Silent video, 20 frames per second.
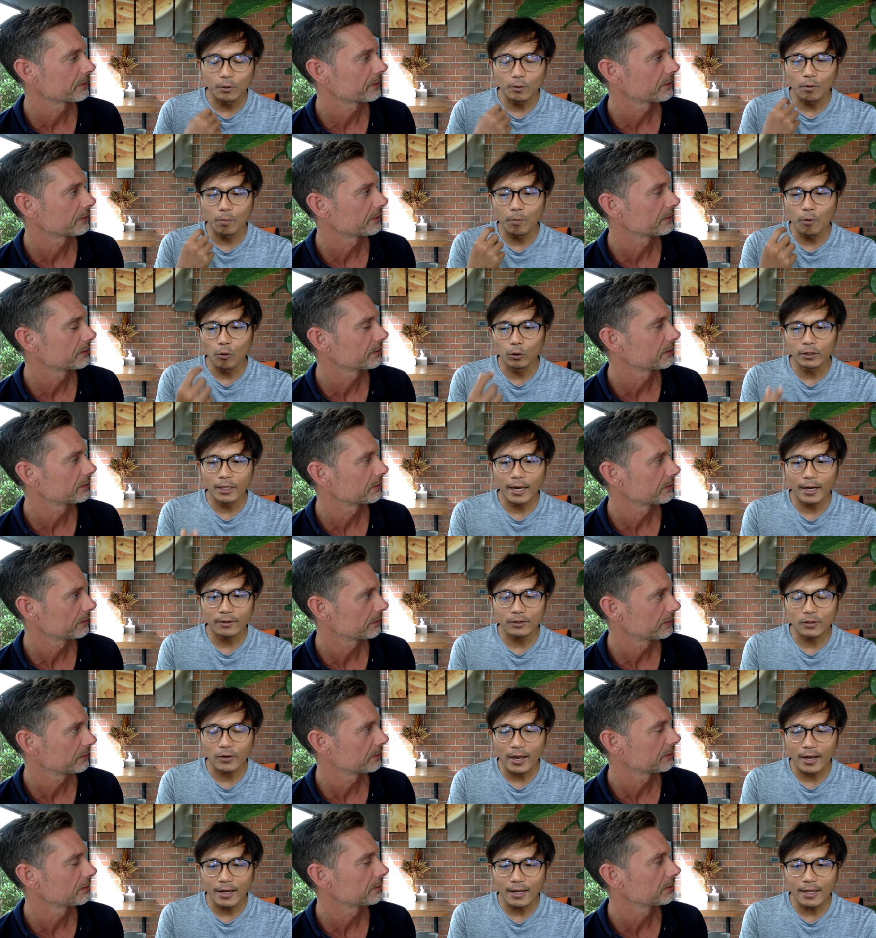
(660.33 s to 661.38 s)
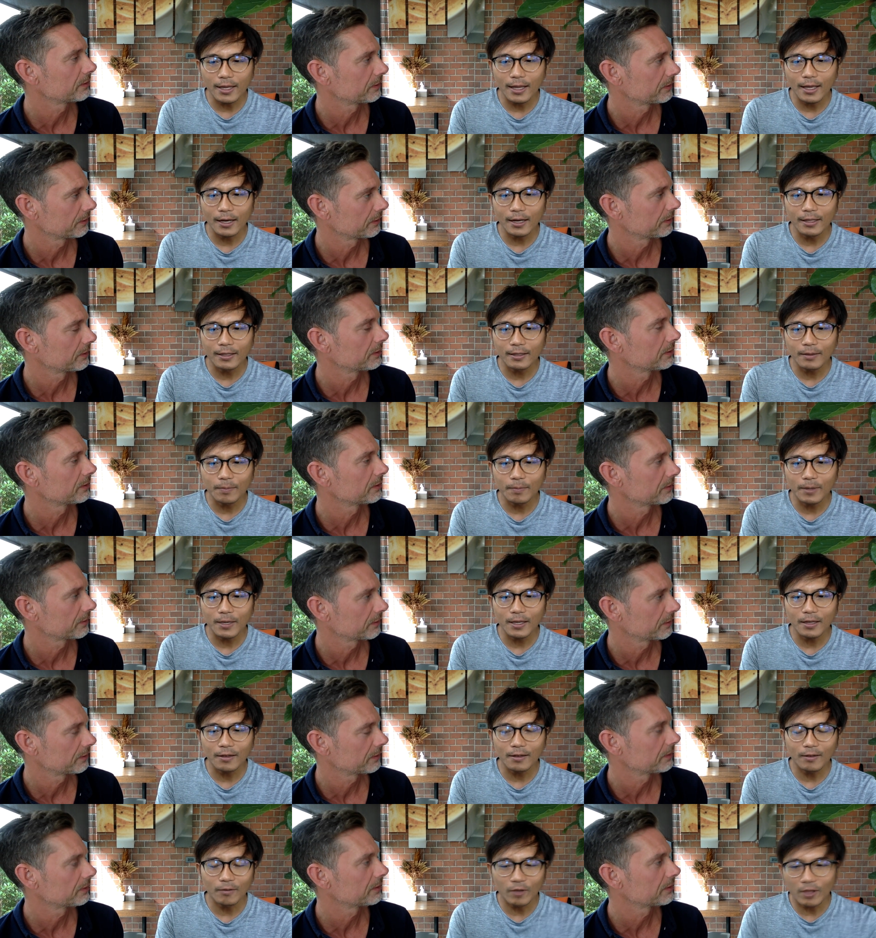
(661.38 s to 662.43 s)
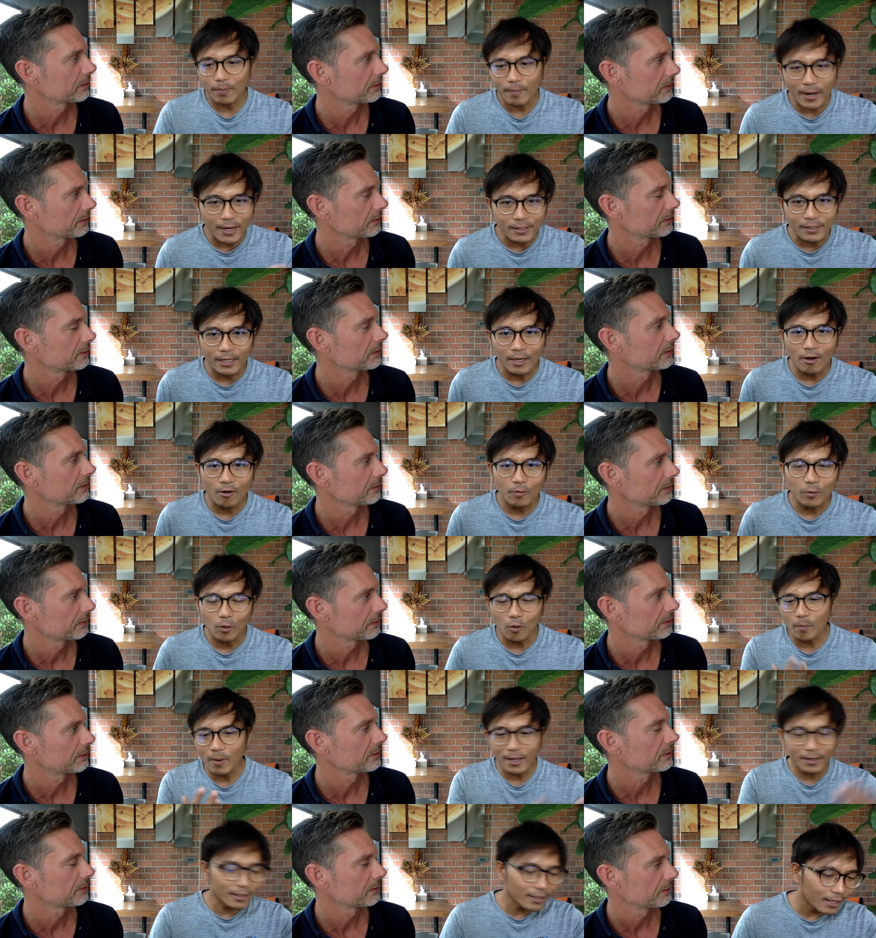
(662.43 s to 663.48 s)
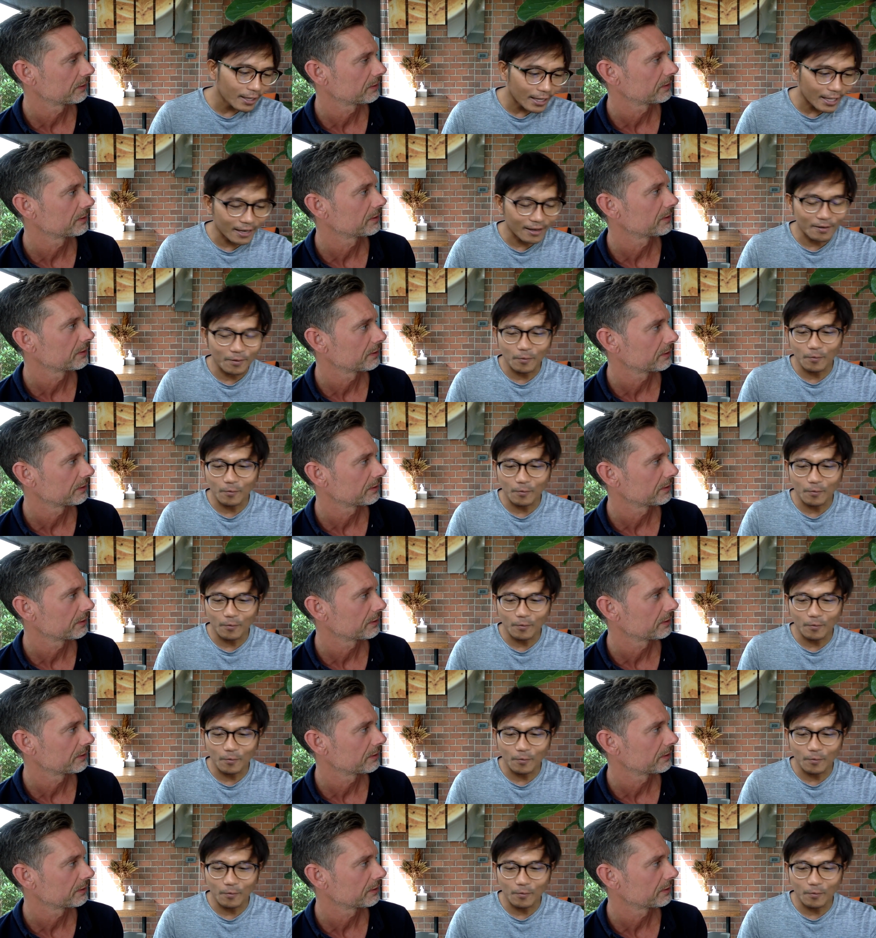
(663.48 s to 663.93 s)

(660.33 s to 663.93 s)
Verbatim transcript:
Speaker 1: to do pool training a little bit with myself, nobody, and